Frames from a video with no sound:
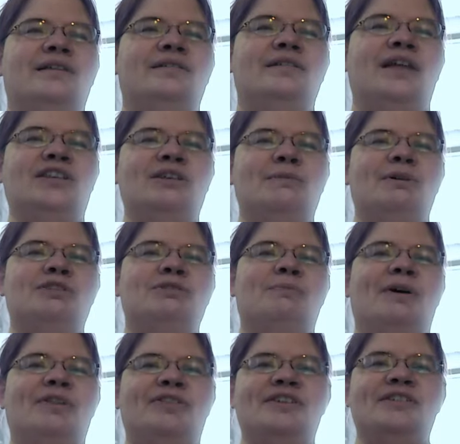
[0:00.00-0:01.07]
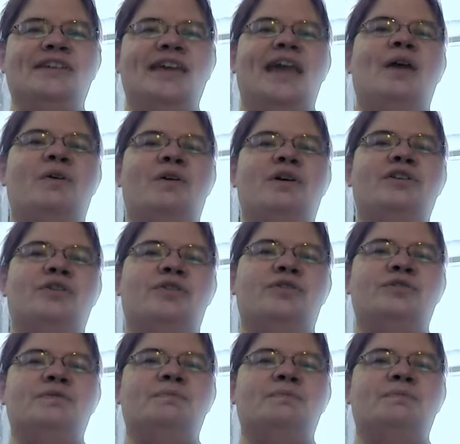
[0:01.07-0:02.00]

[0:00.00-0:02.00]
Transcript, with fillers: not so much about these characters,